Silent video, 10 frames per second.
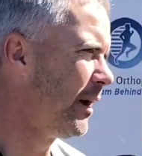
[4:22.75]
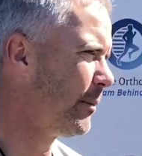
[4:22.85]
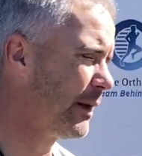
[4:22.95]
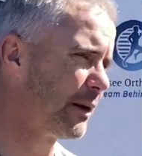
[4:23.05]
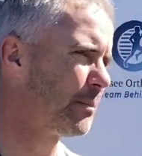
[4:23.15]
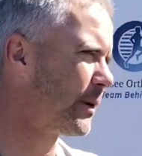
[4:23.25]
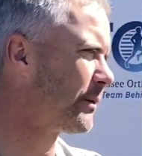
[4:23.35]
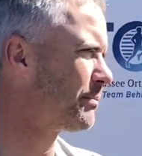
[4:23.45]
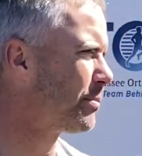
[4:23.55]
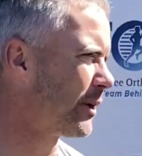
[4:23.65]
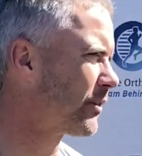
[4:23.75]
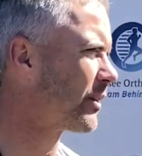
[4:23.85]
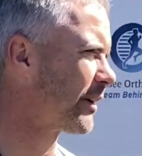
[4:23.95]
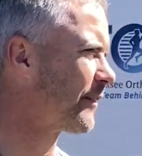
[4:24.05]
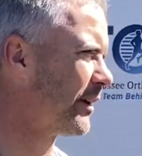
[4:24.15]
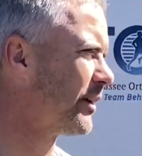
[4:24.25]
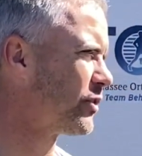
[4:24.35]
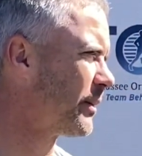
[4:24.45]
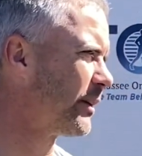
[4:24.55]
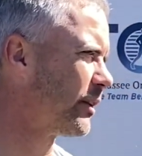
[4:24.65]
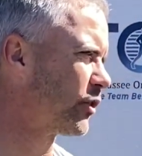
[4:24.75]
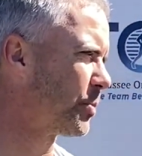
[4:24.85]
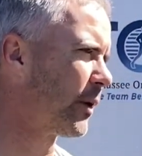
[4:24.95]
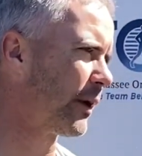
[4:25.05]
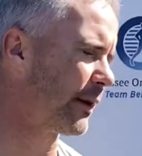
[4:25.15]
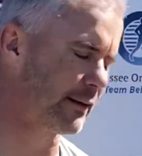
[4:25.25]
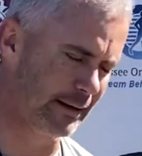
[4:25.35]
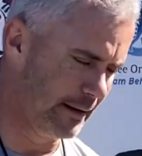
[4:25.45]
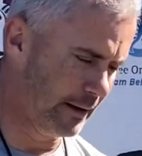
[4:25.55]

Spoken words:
I mean, he had a pretty significant injury there in the spring, and